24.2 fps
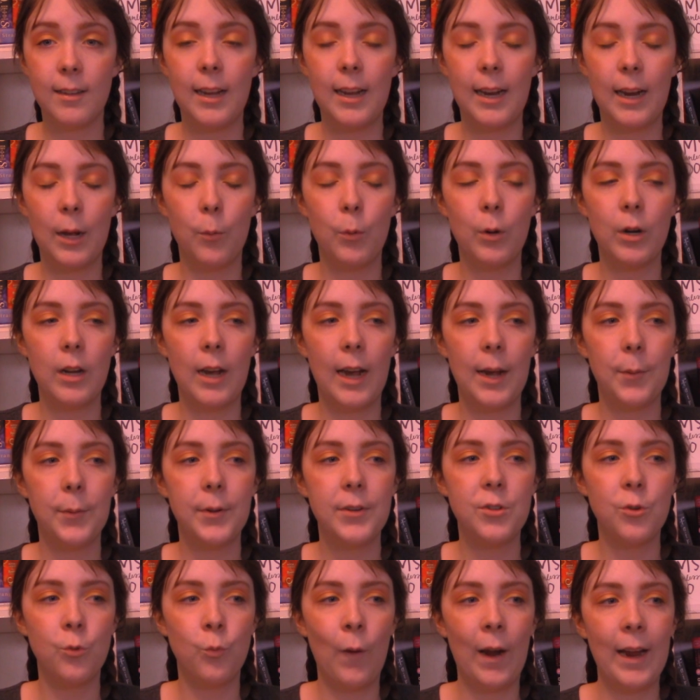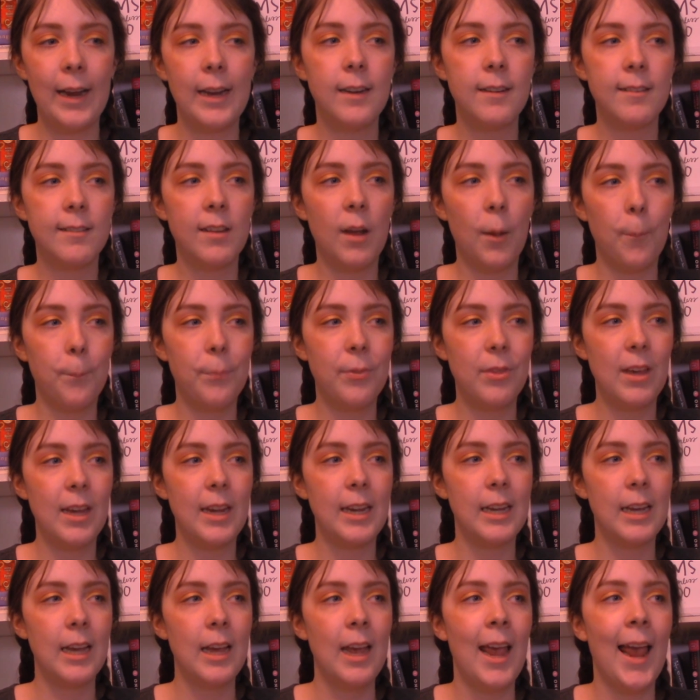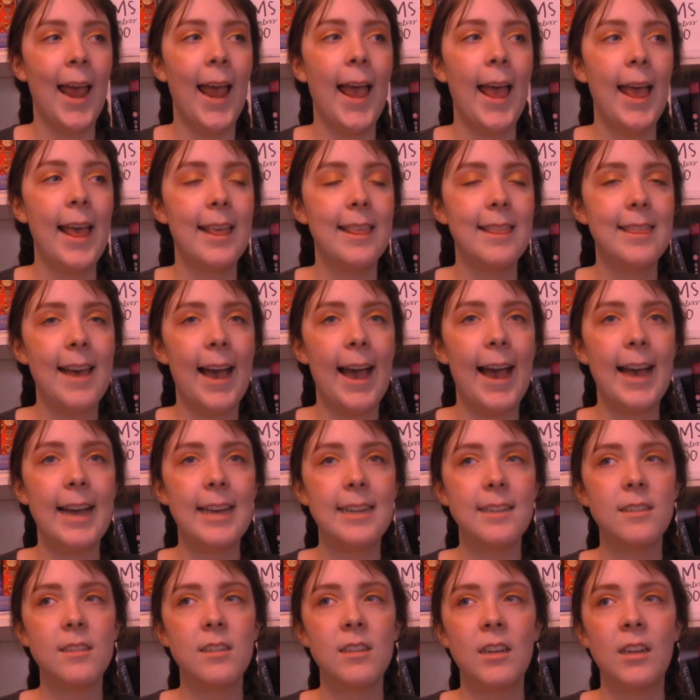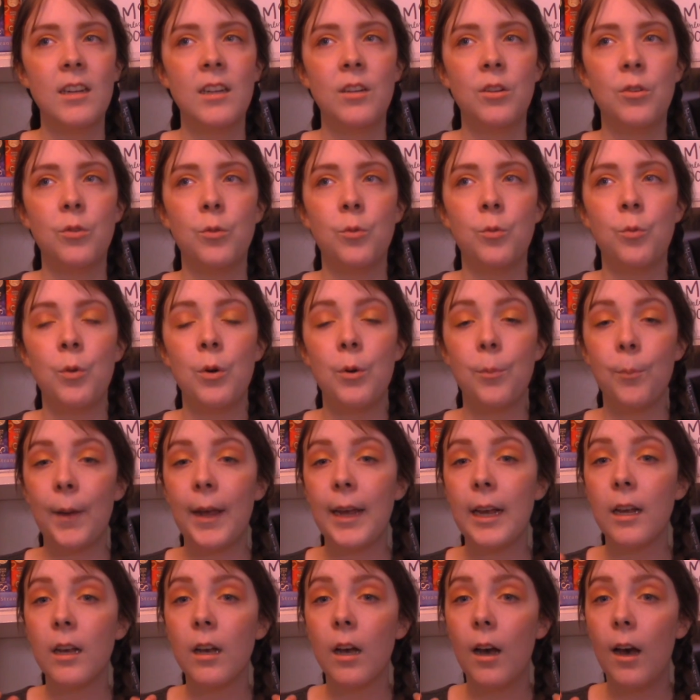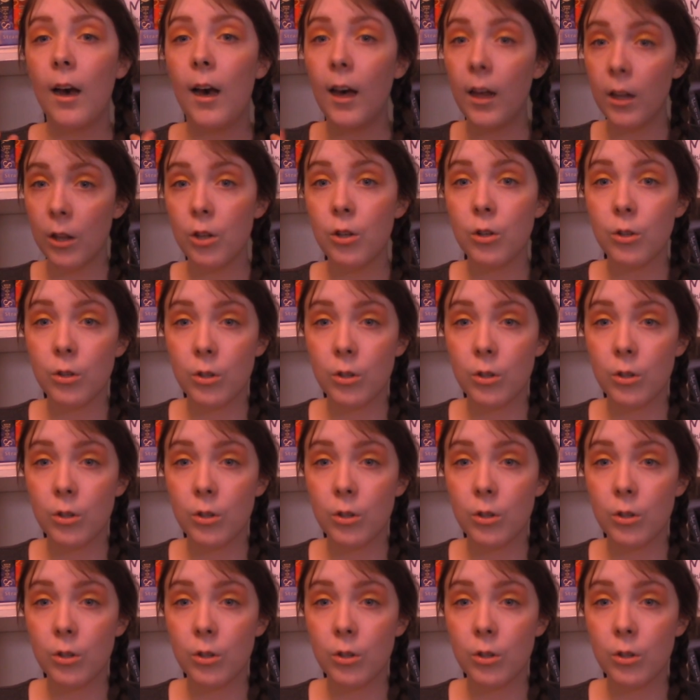And I want I want to write something that would make other